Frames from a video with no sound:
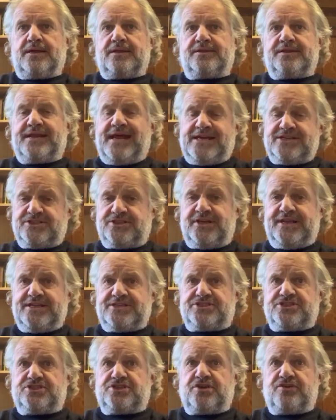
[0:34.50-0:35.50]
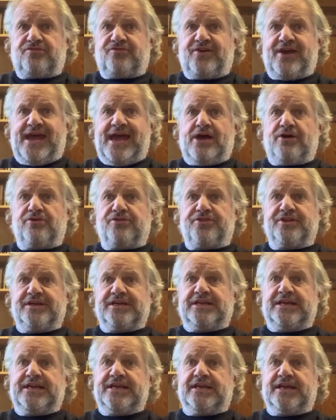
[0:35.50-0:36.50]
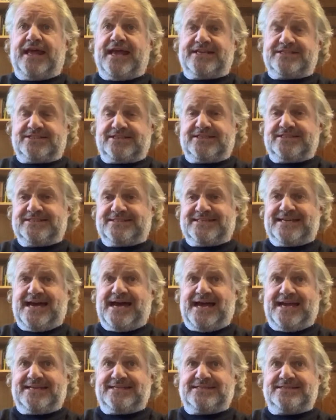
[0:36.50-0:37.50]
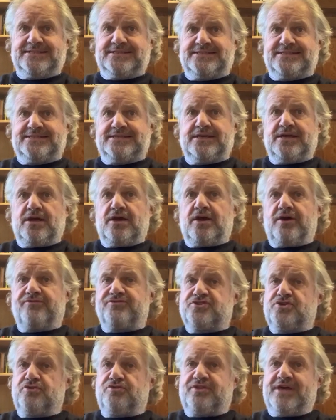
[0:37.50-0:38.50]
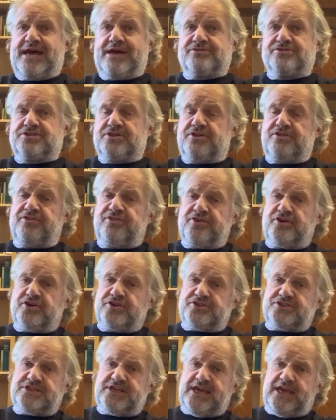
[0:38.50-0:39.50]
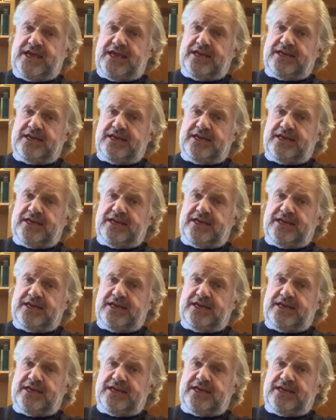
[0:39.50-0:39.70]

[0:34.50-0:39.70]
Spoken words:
The National Institute for Health and Clinical Excellence guidance of 2013